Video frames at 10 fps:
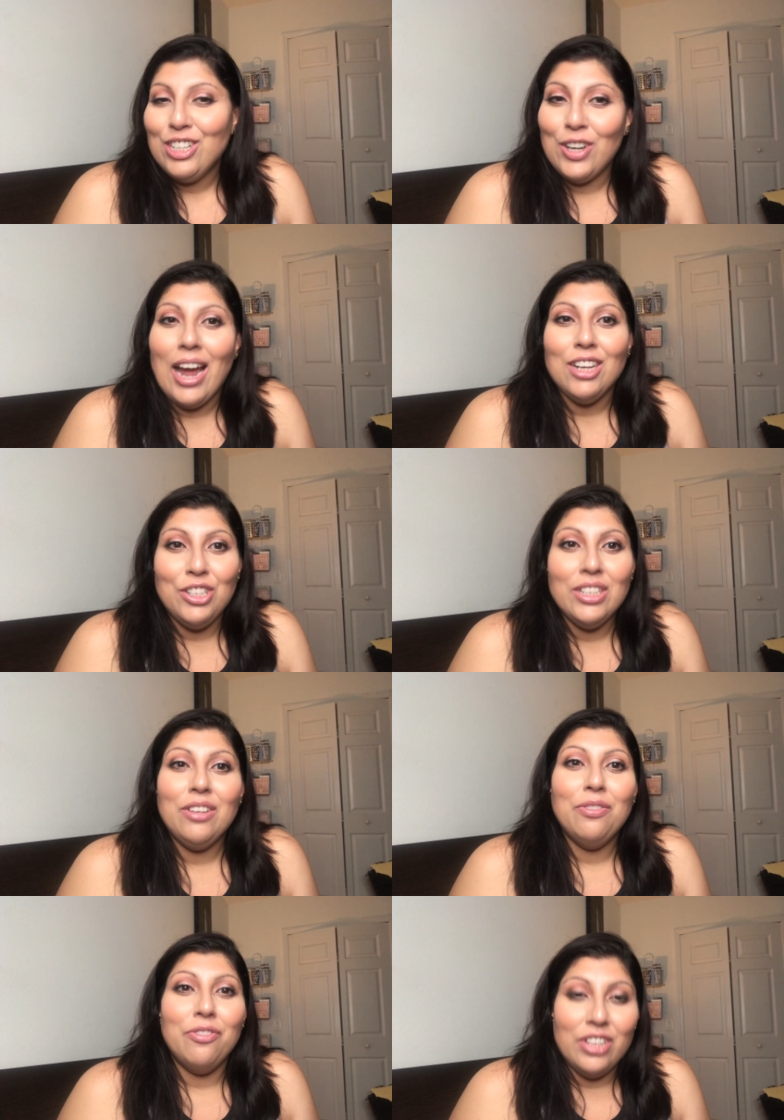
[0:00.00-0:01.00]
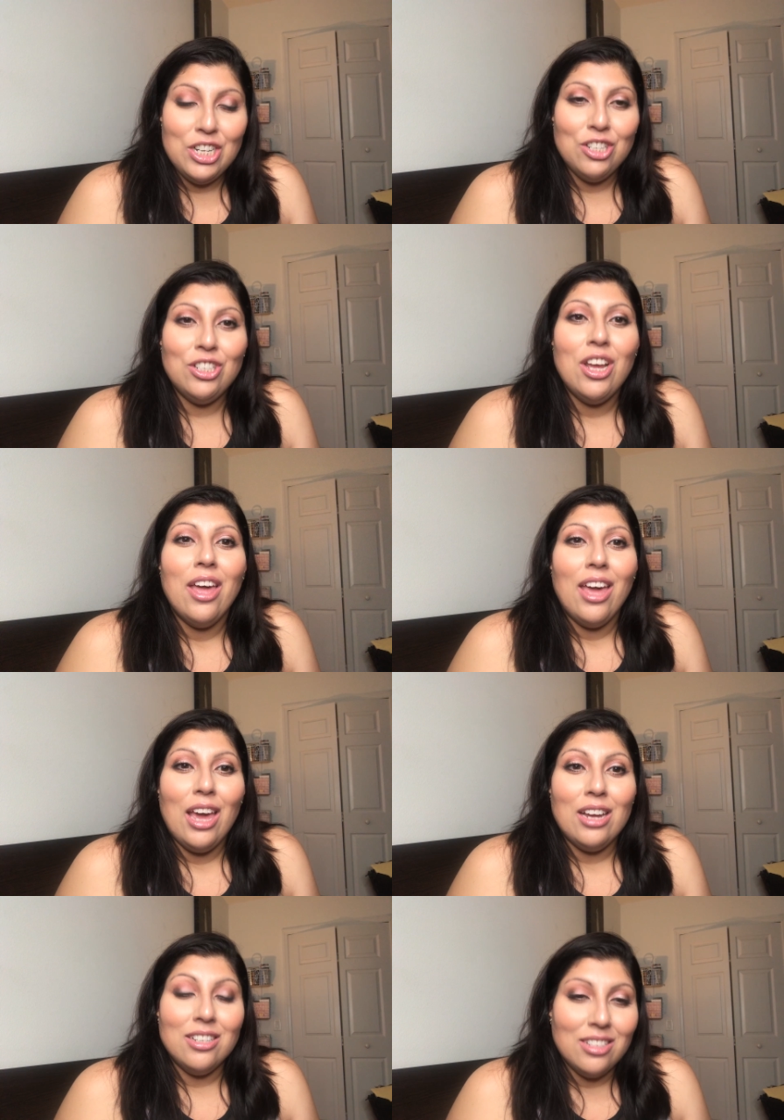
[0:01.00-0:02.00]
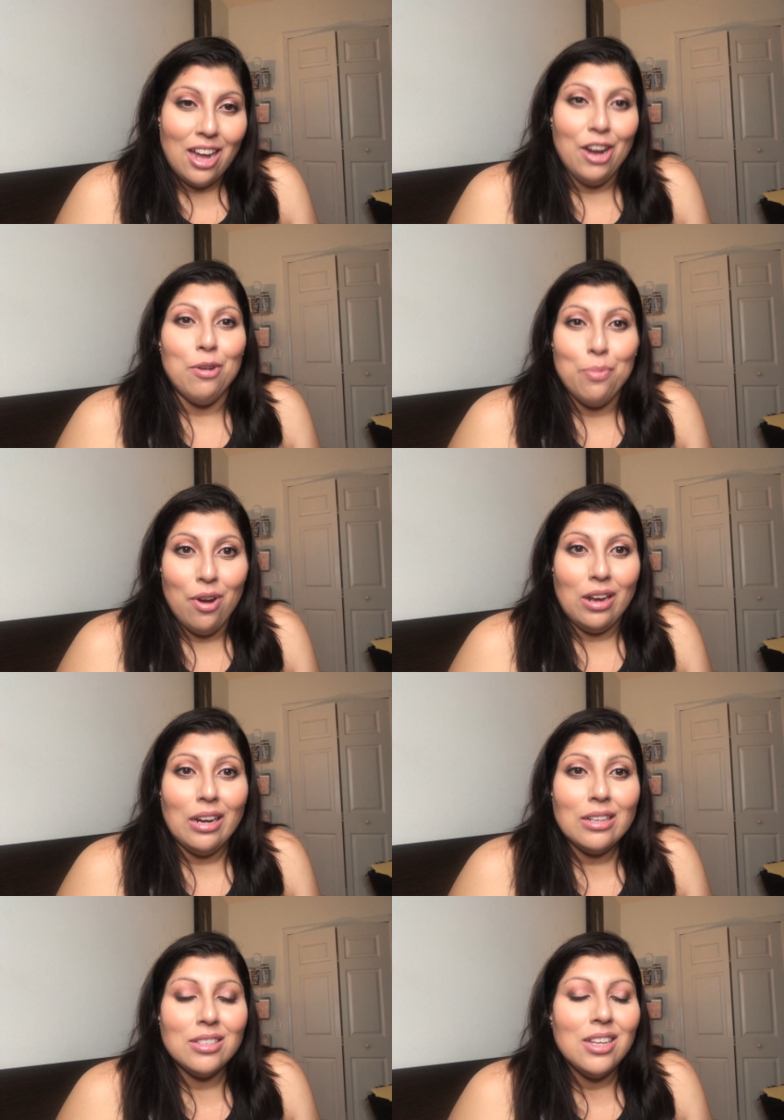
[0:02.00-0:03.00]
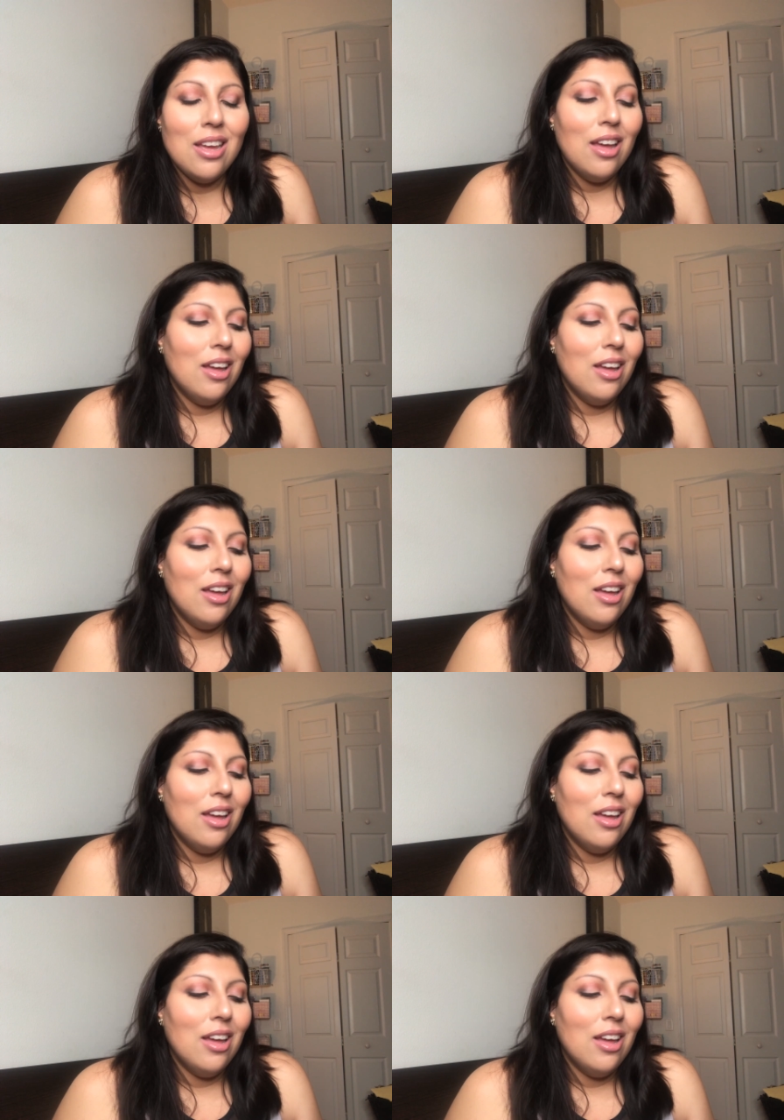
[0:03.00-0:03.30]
to actually finish an entire product.